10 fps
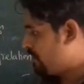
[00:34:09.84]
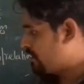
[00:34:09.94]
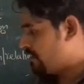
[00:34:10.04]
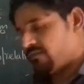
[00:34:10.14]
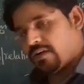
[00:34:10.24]

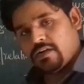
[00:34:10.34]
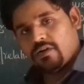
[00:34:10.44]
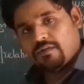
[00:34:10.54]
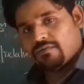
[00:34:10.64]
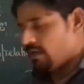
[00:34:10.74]
means in front
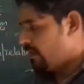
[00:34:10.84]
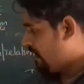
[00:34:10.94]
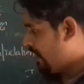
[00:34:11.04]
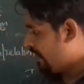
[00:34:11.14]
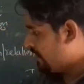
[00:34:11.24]
of,
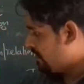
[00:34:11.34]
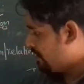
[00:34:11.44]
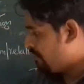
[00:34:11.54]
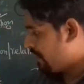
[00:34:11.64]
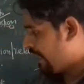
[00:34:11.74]
and
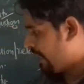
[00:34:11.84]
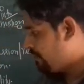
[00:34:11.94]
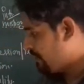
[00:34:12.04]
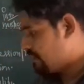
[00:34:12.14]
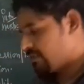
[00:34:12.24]

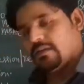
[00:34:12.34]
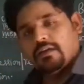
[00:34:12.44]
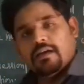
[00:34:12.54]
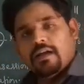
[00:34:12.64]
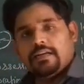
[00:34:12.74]
behind means
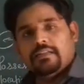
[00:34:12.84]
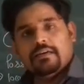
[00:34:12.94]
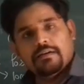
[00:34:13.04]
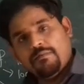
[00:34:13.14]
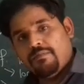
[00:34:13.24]
at
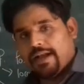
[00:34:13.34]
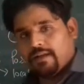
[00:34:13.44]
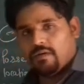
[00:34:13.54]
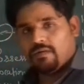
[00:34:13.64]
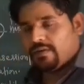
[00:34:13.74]
the
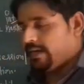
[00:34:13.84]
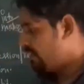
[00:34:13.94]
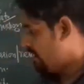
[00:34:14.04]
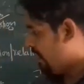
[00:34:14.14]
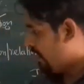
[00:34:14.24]
back of,
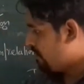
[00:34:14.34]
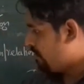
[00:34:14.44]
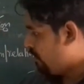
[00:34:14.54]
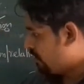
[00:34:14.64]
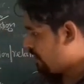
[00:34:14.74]
right? And
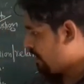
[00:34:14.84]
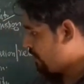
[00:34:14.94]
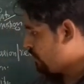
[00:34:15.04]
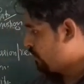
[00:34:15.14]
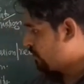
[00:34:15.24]
both are
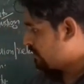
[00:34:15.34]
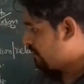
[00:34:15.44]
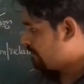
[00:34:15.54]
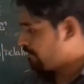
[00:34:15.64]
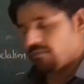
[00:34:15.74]
used
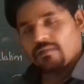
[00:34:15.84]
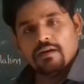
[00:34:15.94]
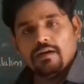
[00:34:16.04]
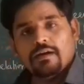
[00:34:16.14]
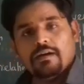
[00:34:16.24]

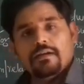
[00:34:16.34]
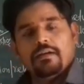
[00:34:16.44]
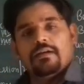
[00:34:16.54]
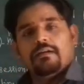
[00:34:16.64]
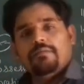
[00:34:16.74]

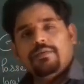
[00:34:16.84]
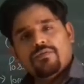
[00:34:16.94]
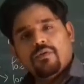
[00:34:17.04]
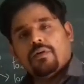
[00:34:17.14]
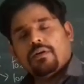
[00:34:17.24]

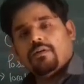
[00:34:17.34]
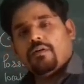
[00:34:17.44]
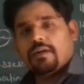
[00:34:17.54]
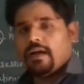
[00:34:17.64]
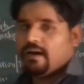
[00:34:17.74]
before
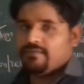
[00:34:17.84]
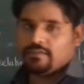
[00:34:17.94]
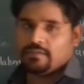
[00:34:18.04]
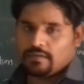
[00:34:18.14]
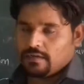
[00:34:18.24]
or
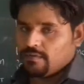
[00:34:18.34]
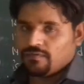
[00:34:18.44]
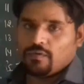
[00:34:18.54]
after.